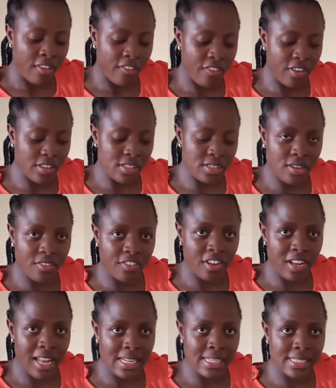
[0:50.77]
First of
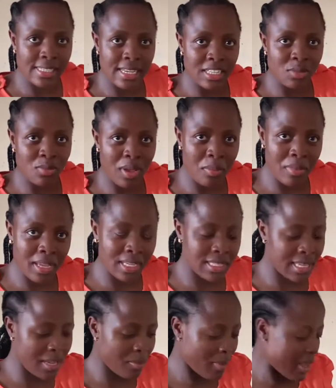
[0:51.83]
all, I'll start by
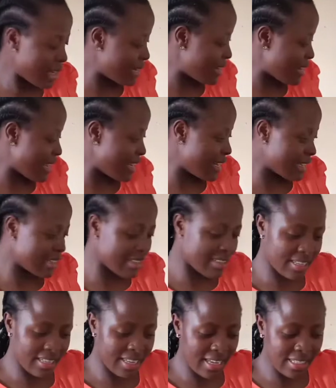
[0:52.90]
mixing my dry
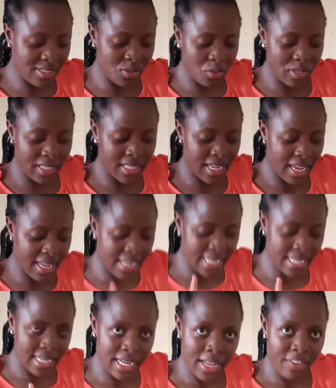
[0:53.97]
ingredients, which are
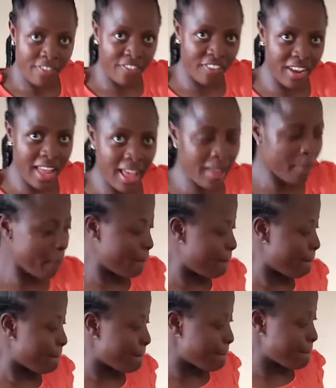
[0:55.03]
flour,
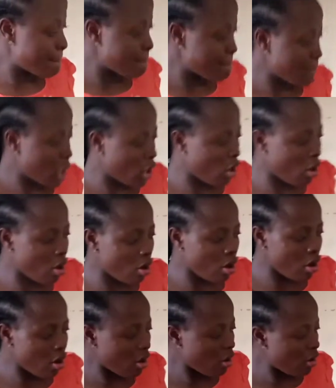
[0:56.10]

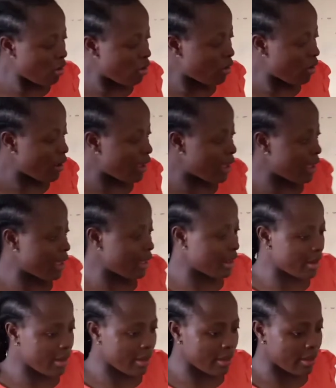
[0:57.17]
cocoa,
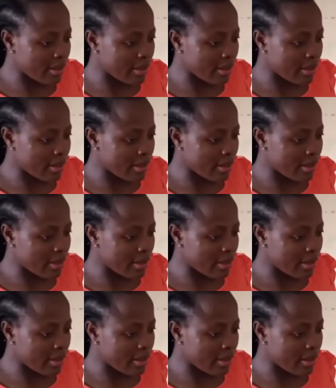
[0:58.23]
and